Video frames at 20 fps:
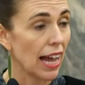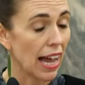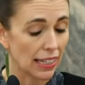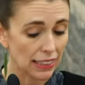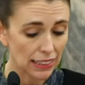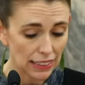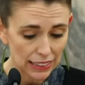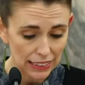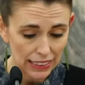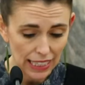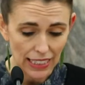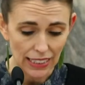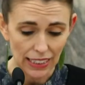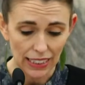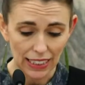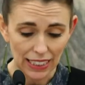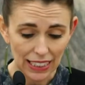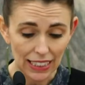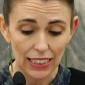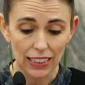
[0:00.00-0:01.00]

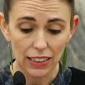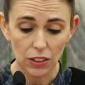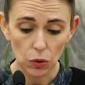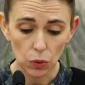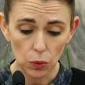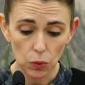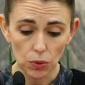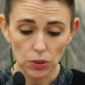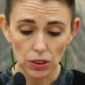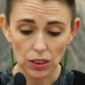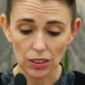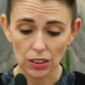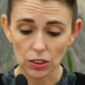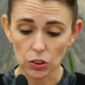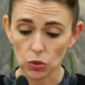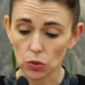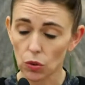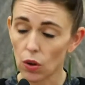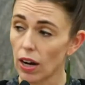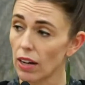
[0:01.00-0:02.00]
understanding key causes
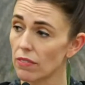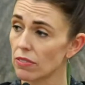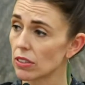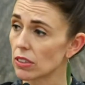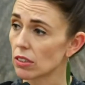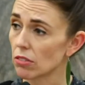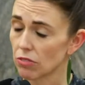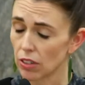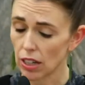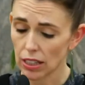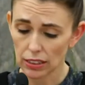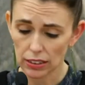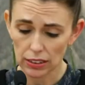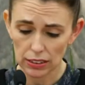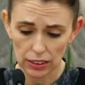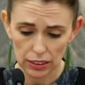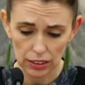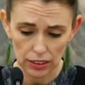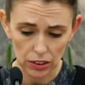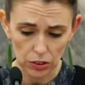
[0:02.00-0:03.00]
and drivers of
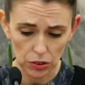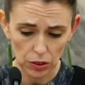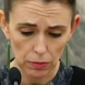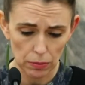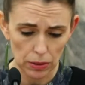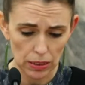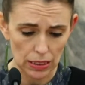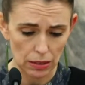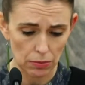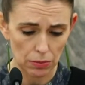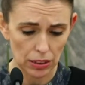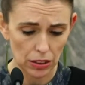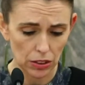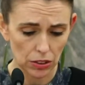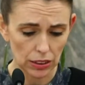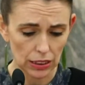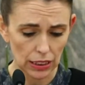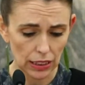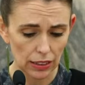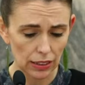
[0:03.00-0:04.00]
violent extremism in
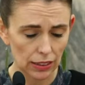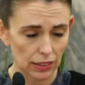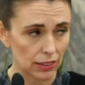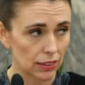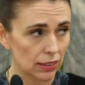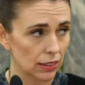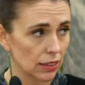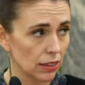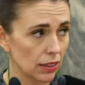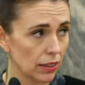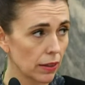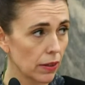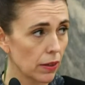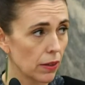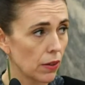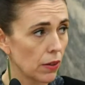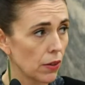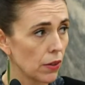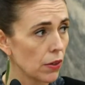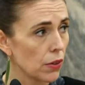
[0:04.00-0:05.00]
New Zealand,
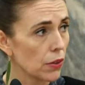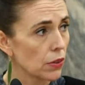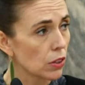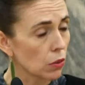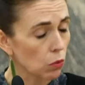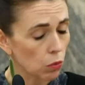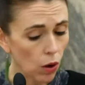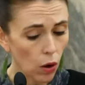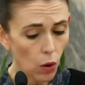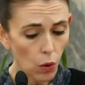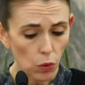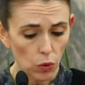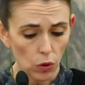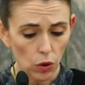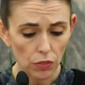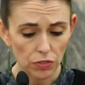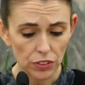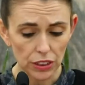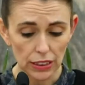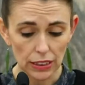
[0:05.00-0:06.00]
the role
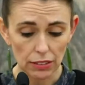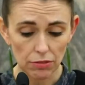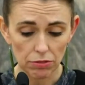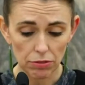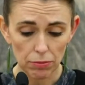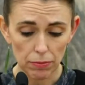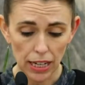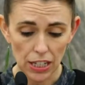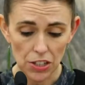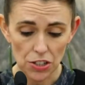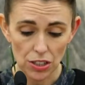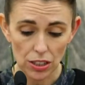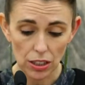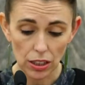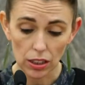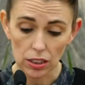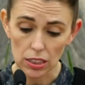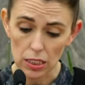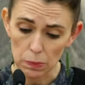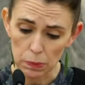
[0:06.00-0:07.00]
of disinformation
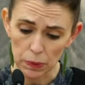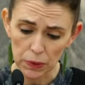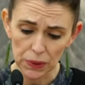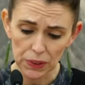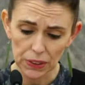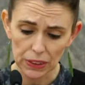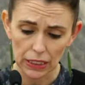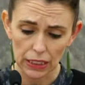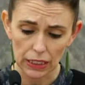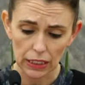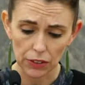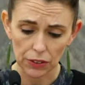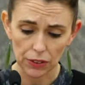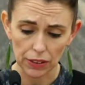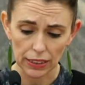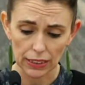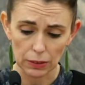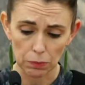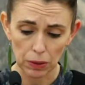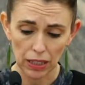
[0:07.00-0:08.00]
and conspiracy
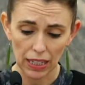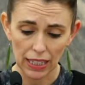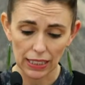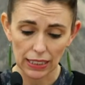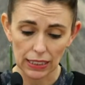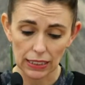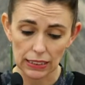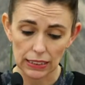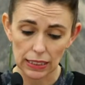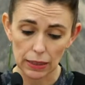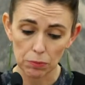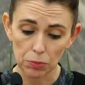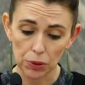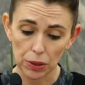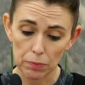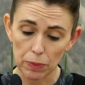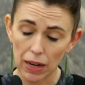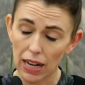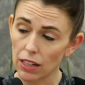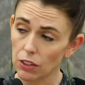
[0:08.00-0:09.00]
theories playing
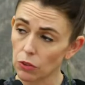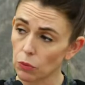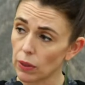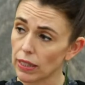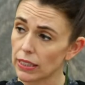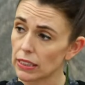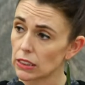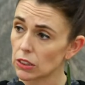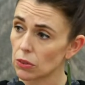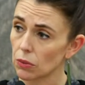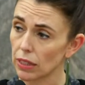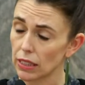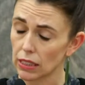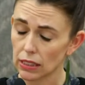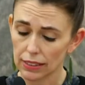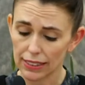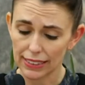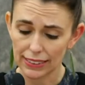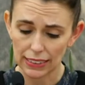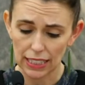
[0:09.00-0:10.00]
contemporary pathways to
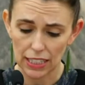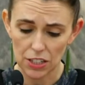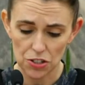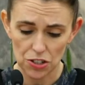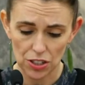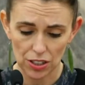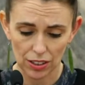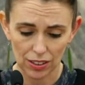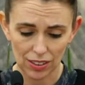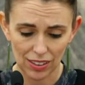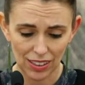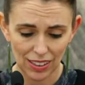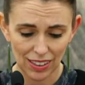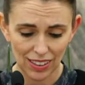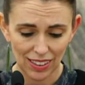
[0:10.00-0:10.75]
radicalisation,